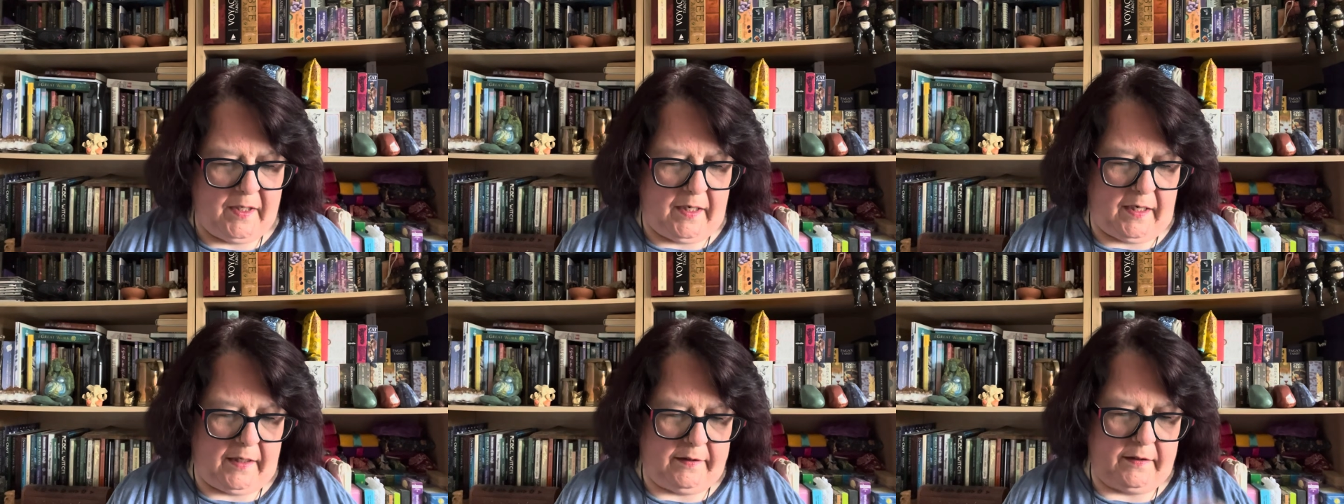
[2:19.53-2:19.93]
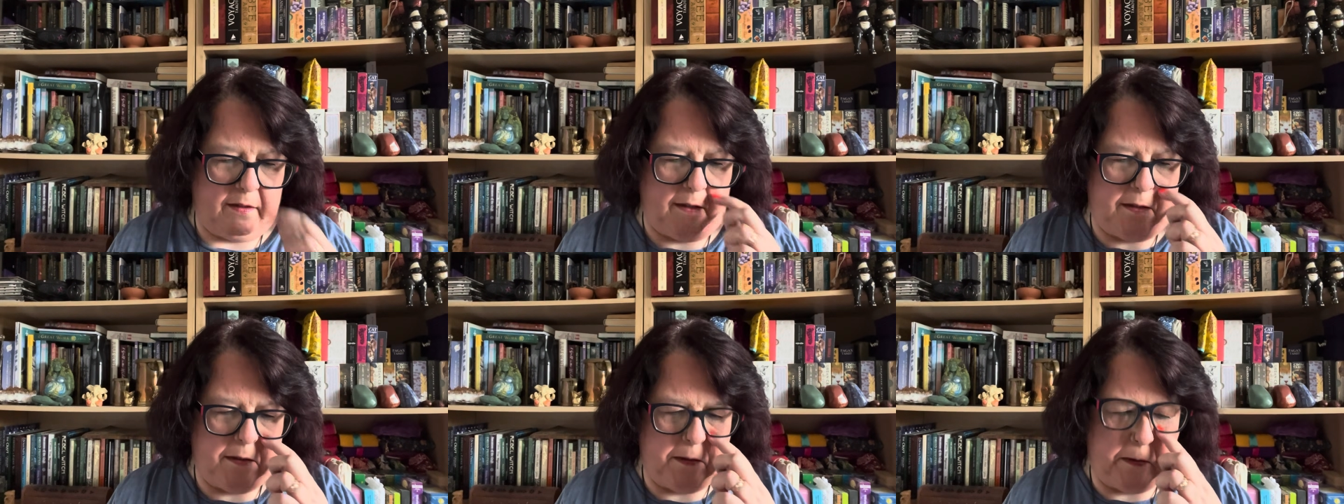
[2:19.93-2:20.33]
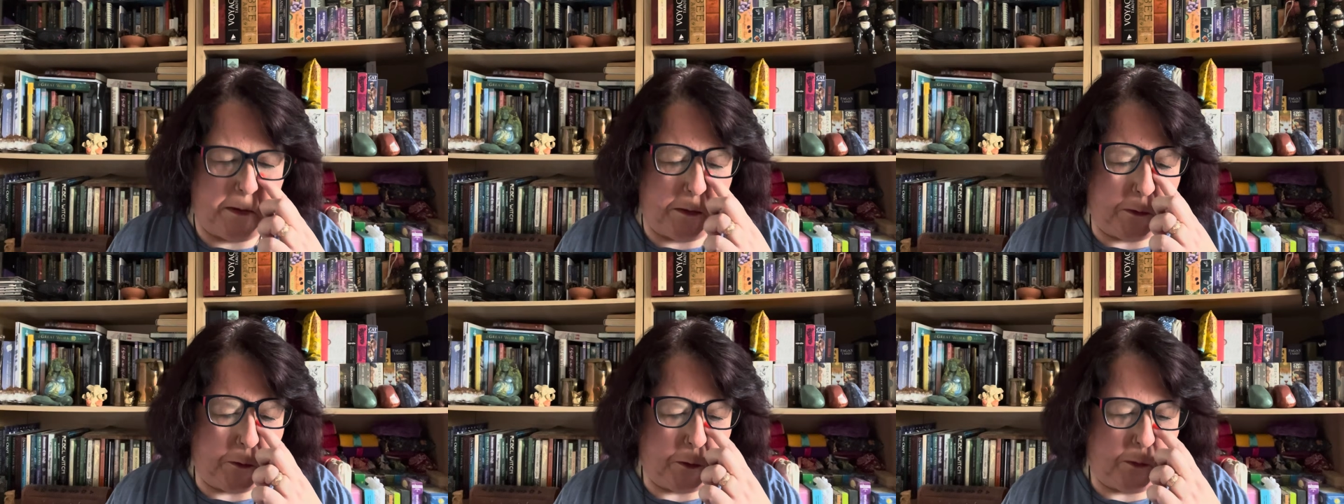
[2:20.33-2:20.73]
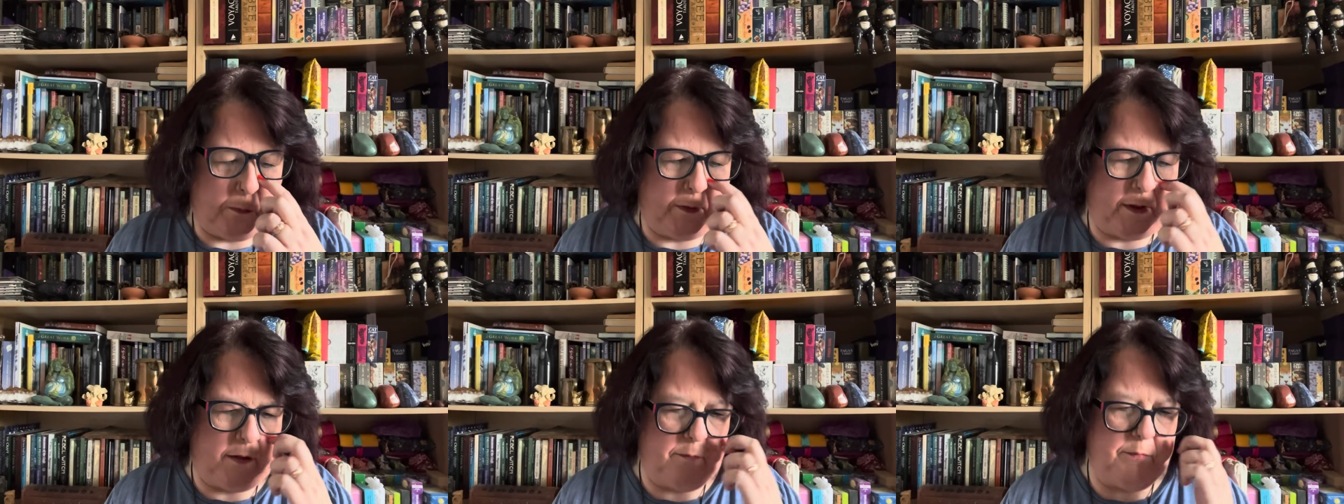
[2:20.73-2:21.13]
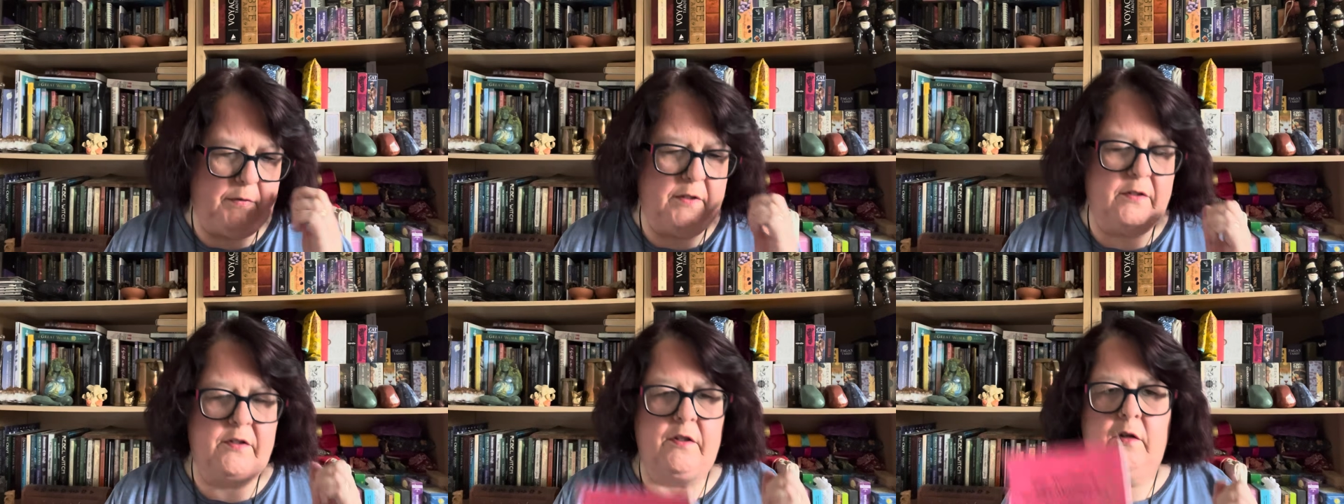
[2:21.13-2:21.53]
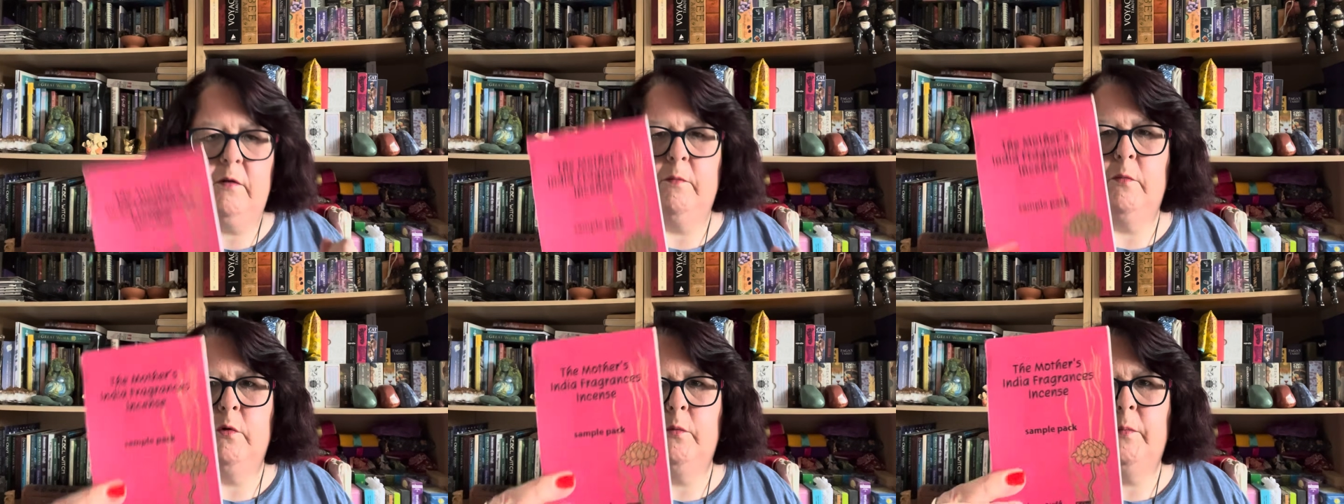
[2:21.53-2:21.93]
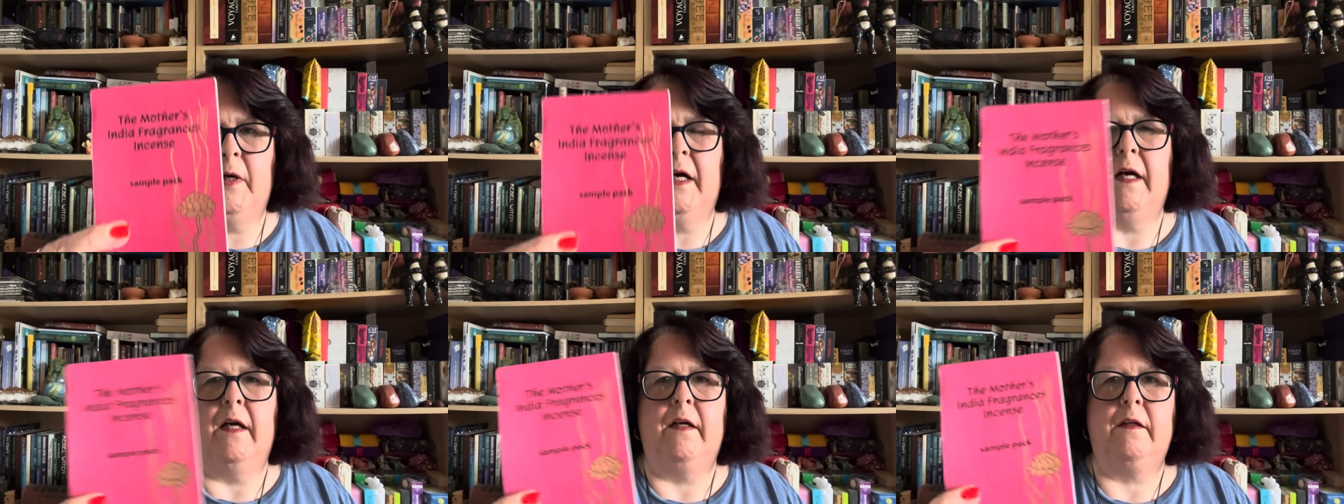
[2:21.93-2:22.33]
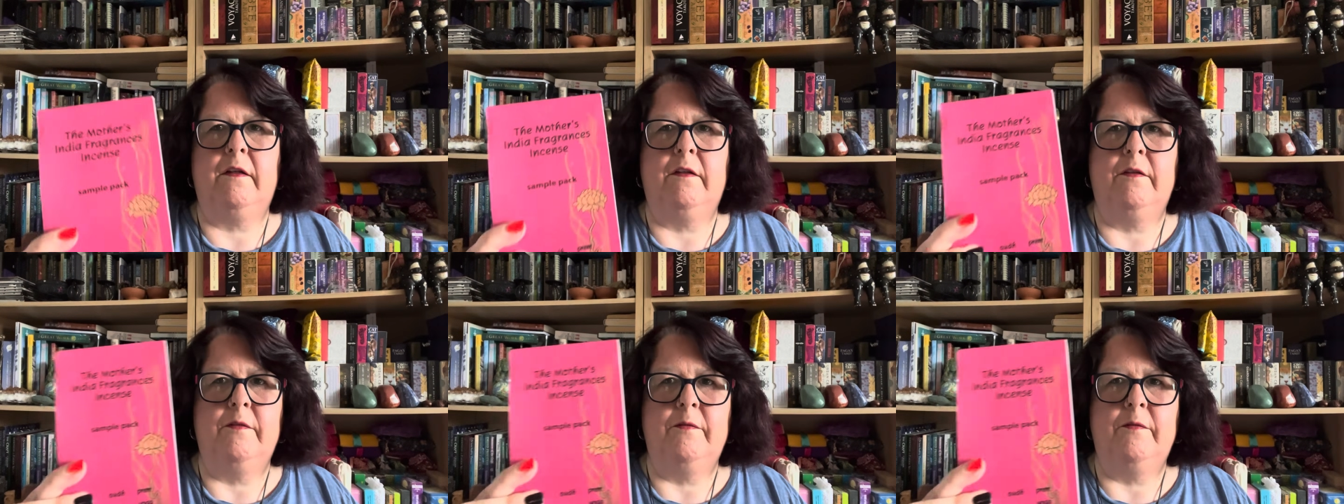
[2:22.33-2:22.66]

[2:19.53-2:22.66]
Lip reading: and the lady in the shop gave me a sample pack